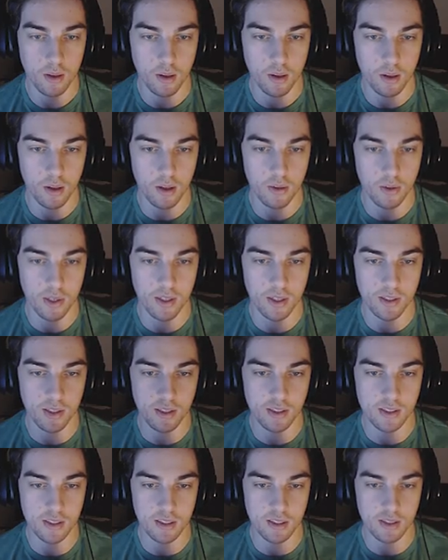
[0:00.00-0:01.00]
Oh,
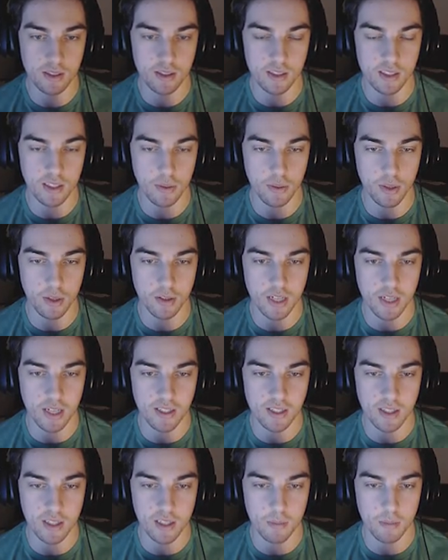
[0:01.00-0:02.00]
is, it, is this one of those guys
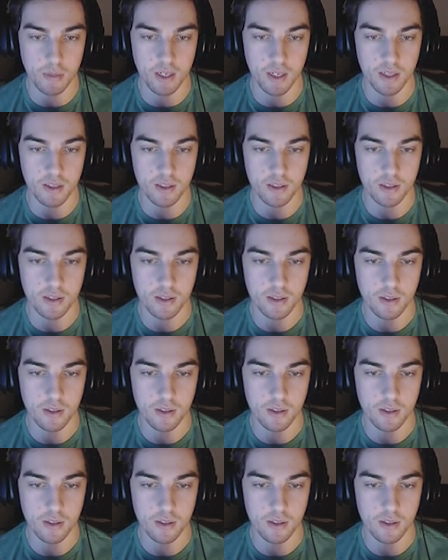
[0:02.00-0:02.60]
that disappears?